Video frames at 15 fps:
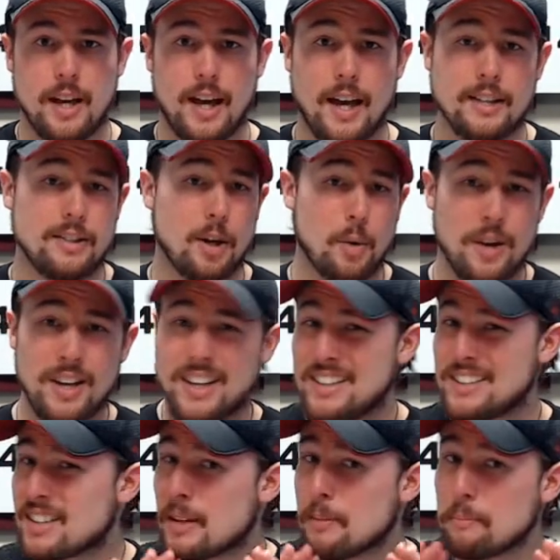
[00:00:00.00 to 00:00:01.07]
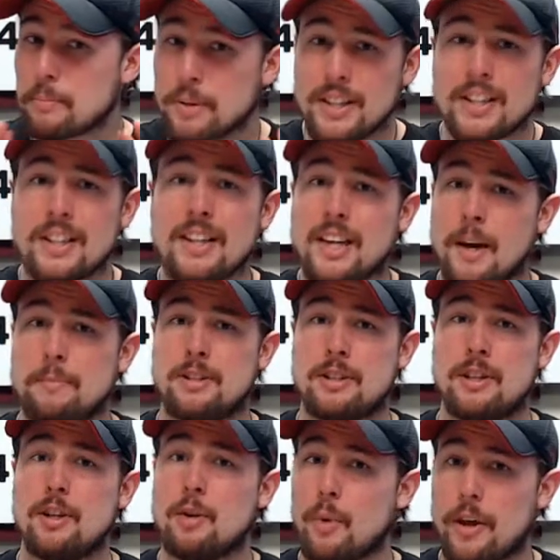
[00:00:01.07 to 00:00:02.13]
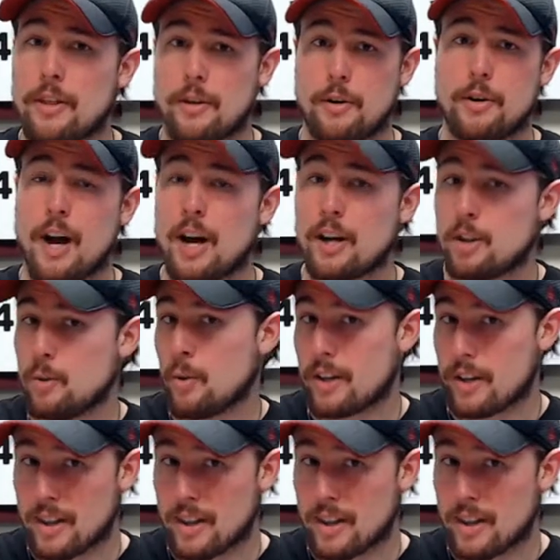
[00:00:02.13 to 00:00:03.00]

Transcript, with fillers: And so it is completely up to you whether or not you want to